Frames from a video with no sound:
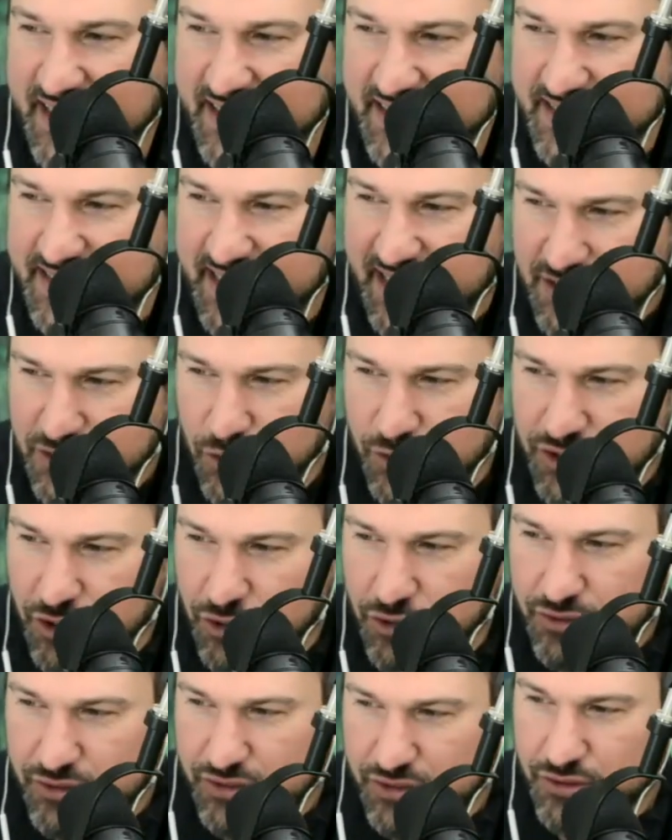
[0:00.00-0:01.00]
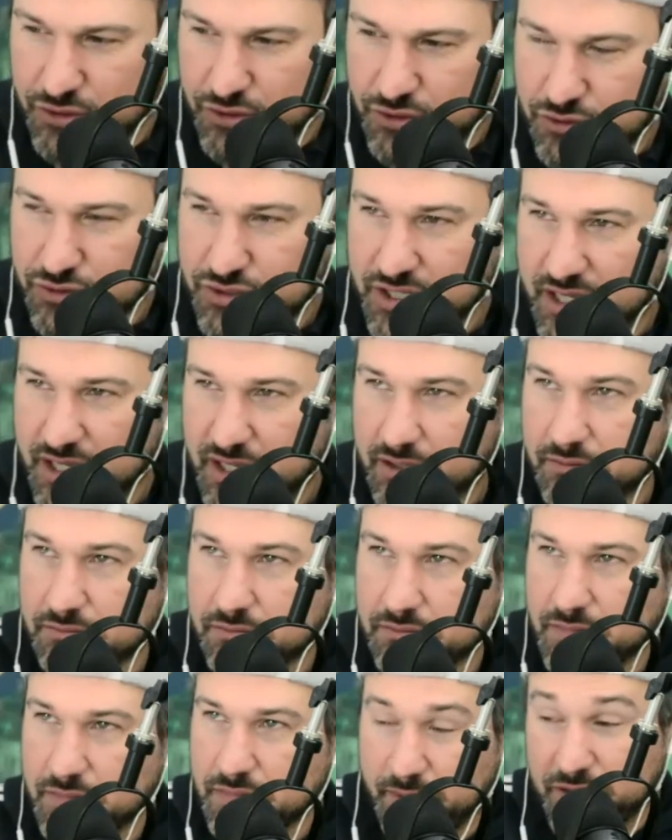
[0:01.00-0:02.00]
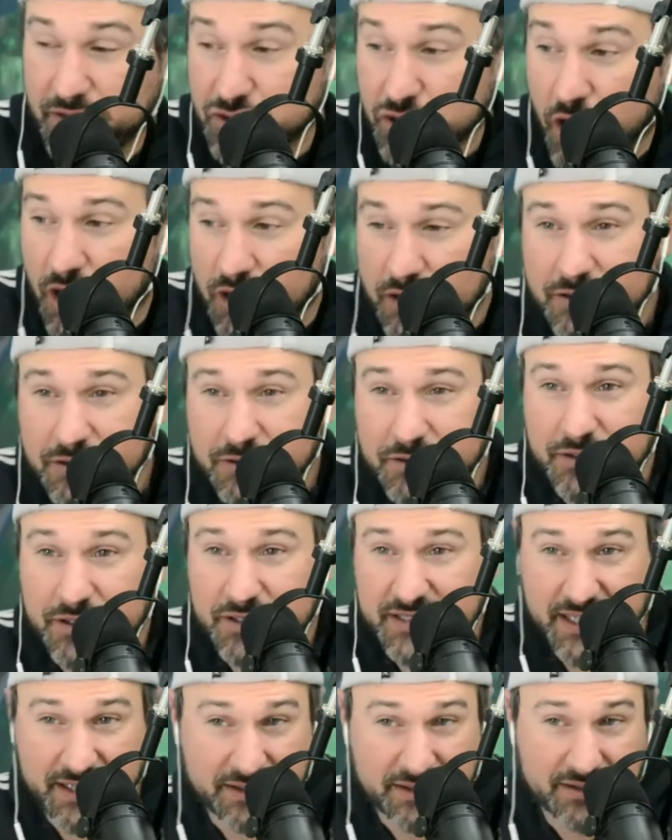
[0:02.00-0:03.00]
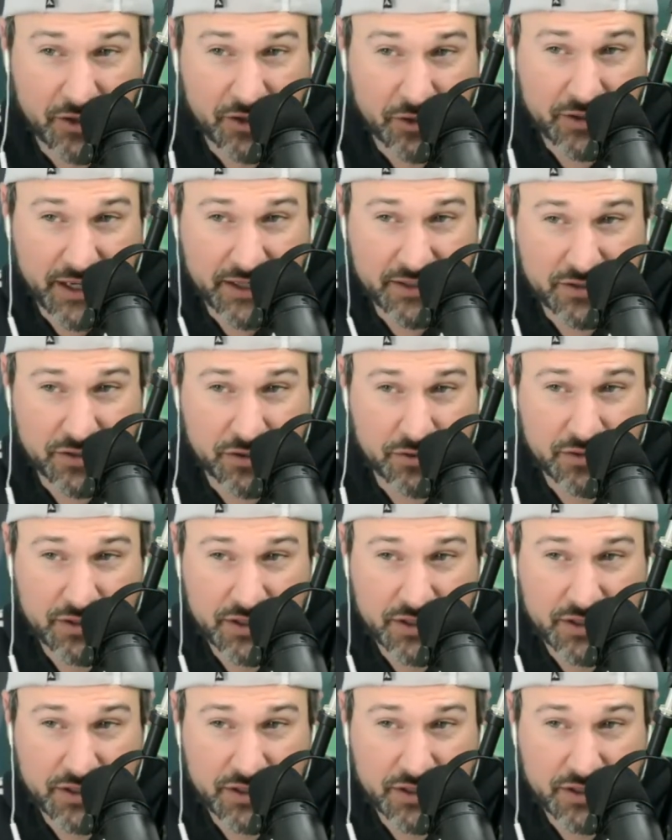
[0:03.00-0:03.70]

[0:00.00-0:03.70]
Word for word: is that so you're you're using i mean chalk is yeah. that okay so P-